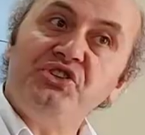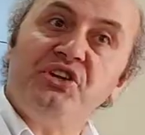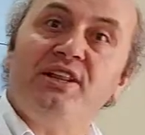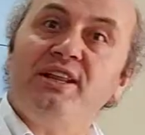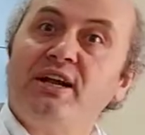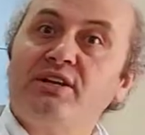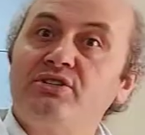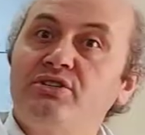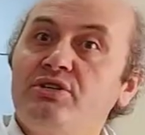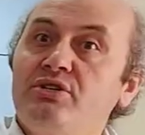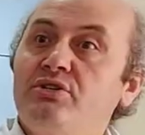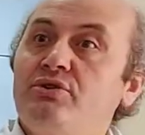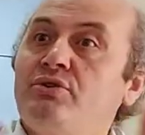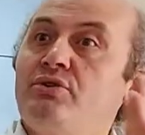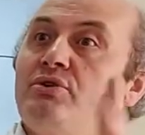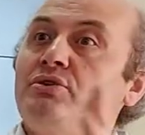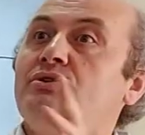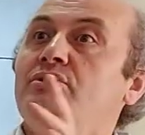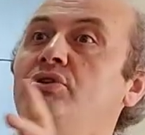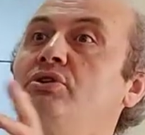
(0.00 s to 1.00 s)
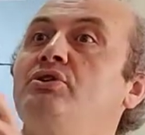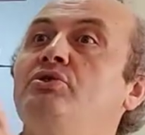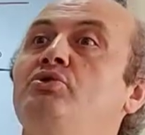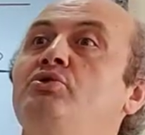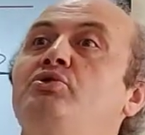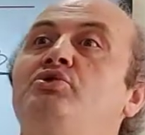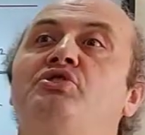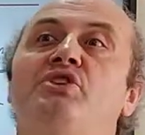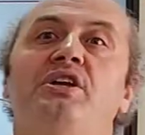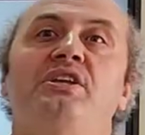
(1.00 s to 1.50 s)
in electric current
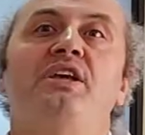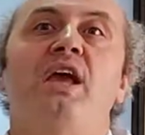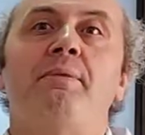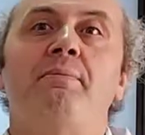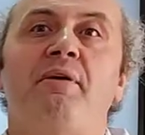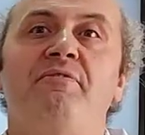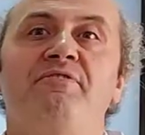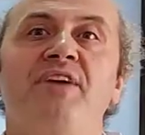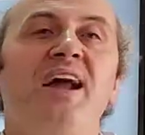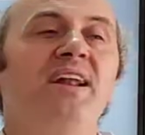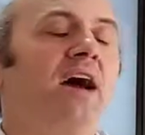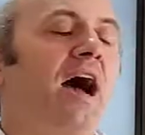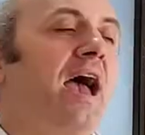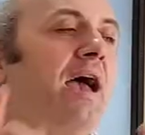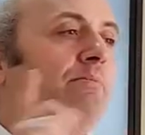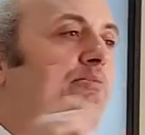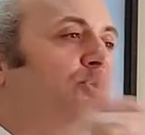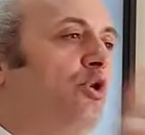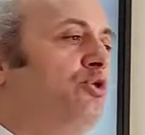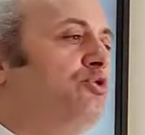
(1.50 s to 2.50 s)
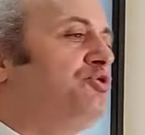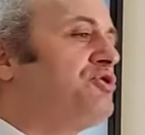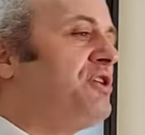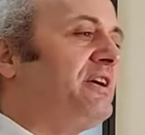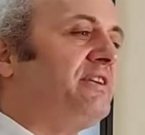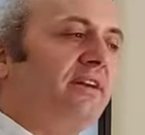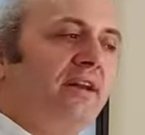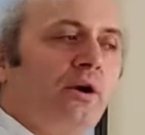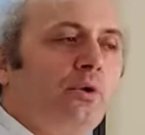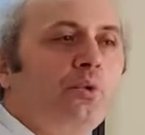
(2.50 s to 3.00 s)
induces an EMF. Then I am going to
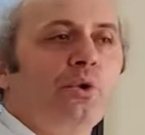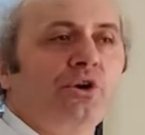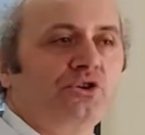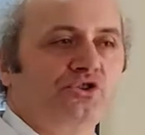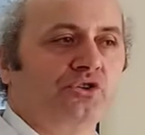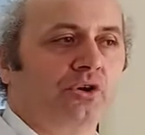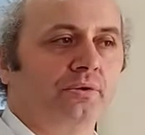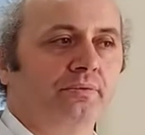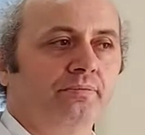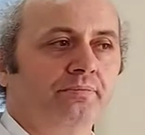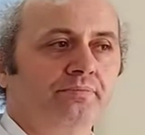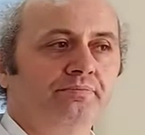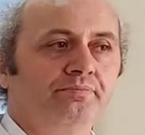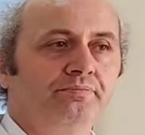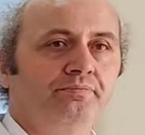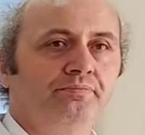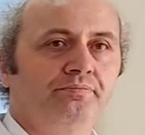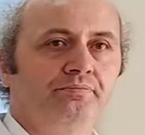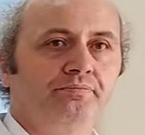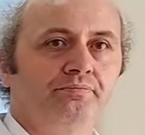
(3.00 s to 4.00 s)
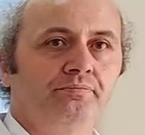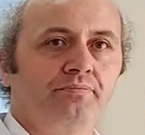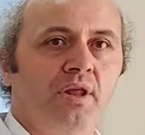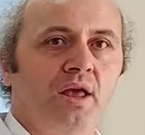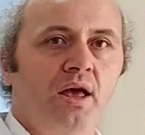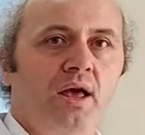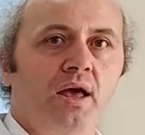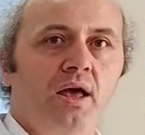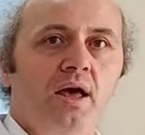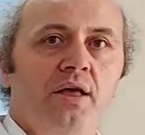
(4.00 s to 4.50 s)
write an equation.
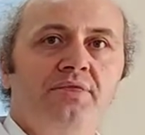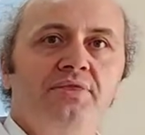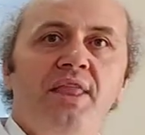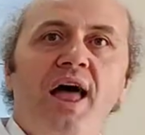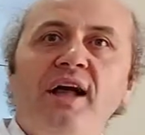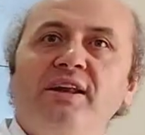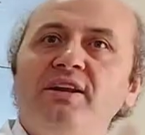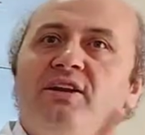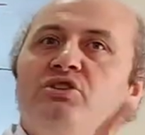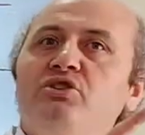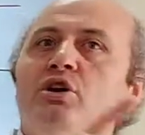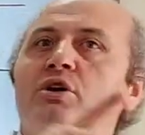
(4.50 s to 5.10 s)
Not in